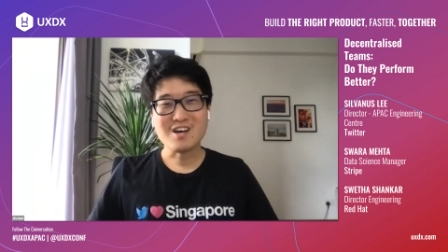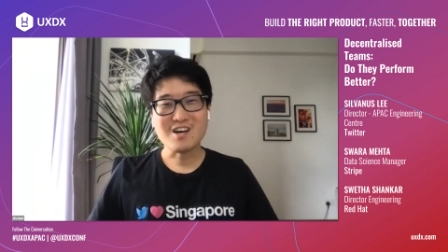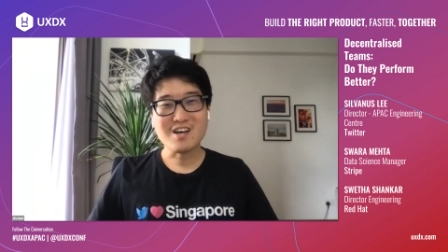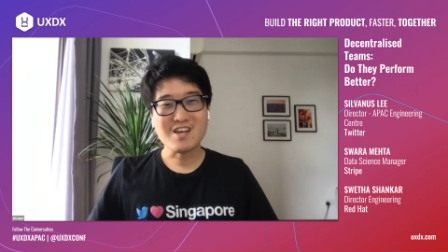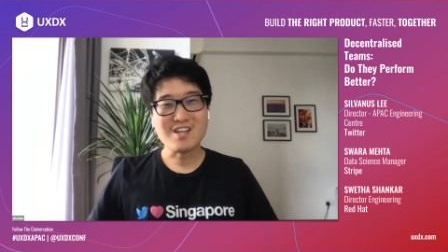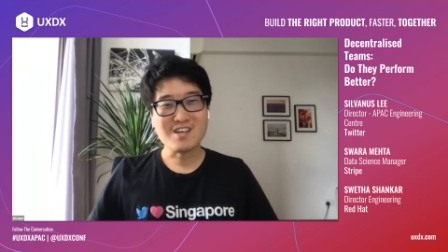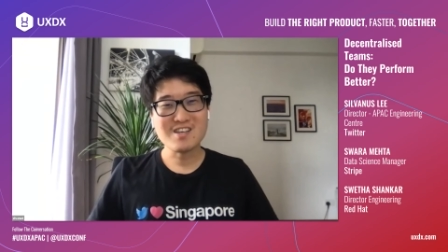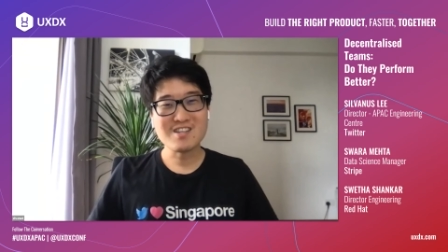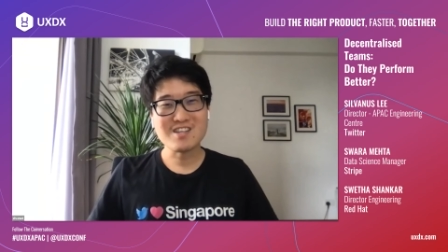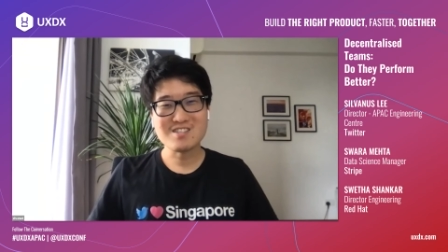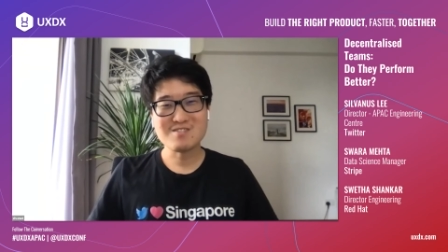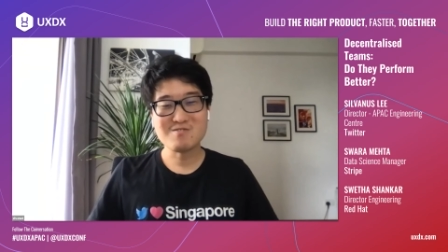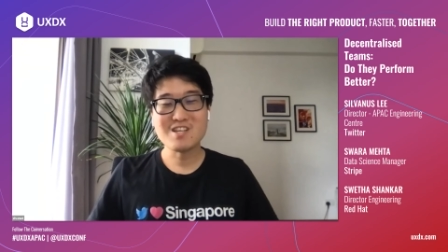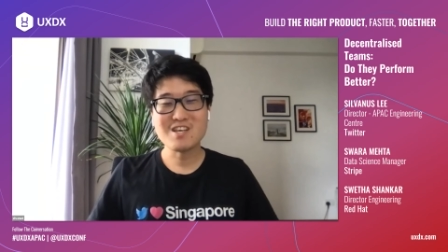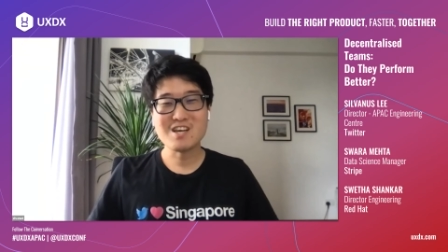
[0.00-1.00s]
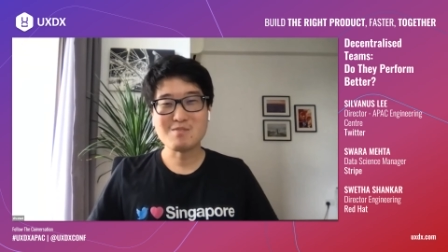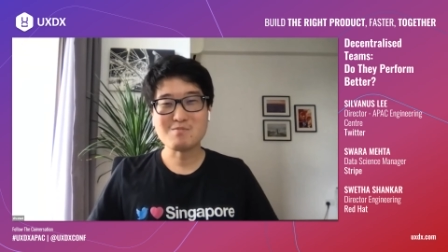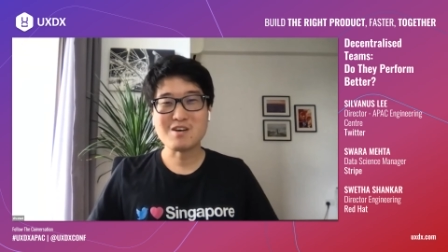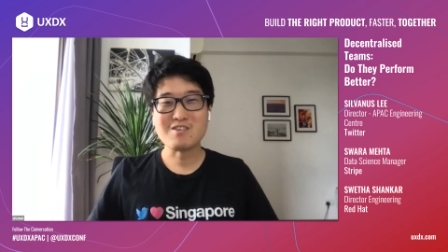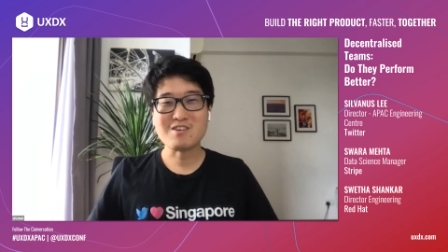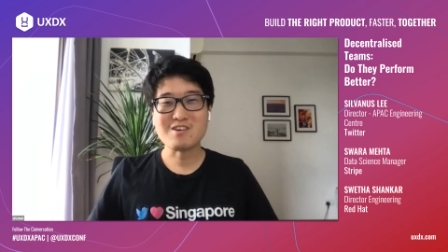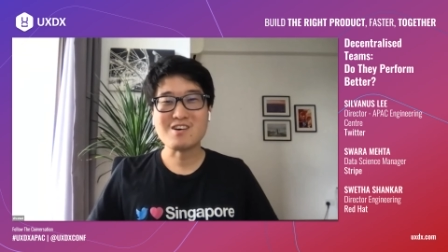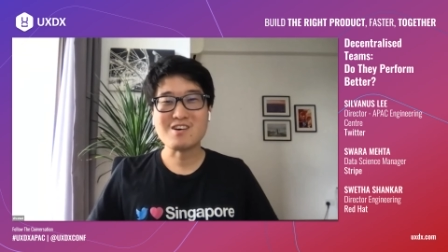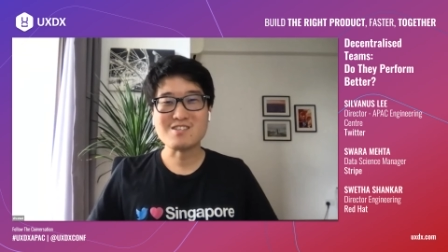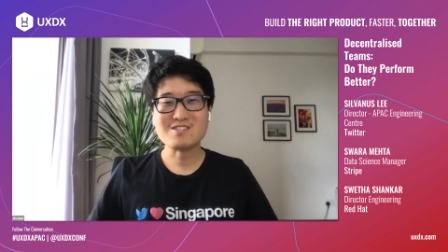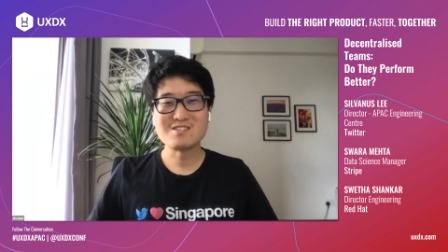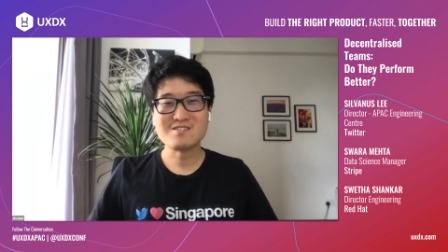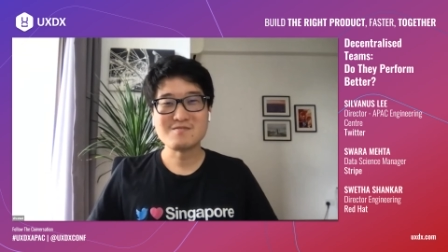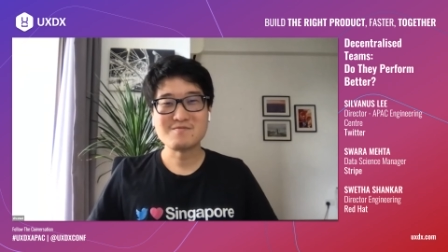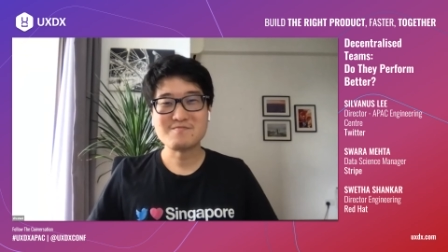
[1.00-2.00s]
And I think that's really helped our
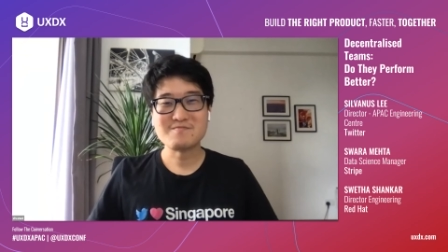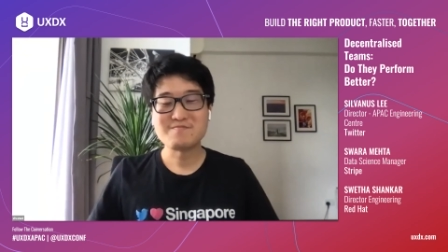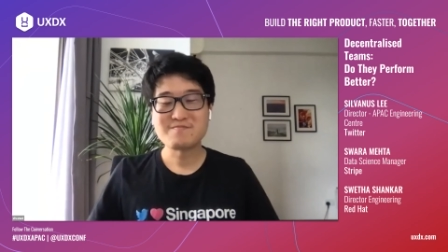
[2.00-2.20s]
cause.